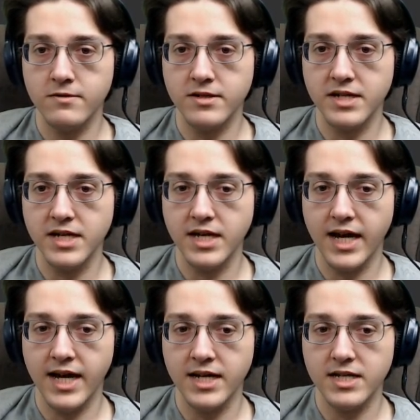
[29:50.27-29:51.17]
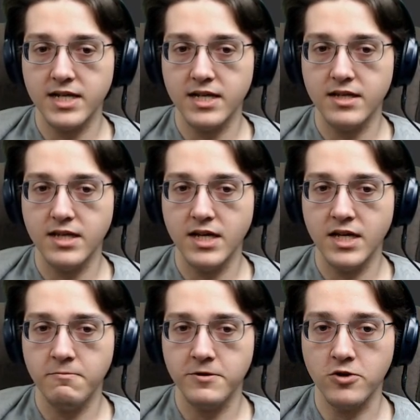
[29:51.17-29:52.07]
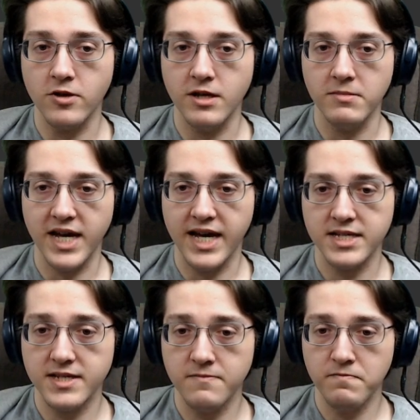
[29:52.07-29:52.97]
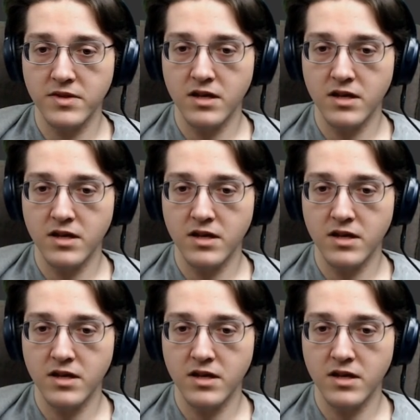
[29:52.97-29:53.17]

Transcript: We're looking at the petroleum gas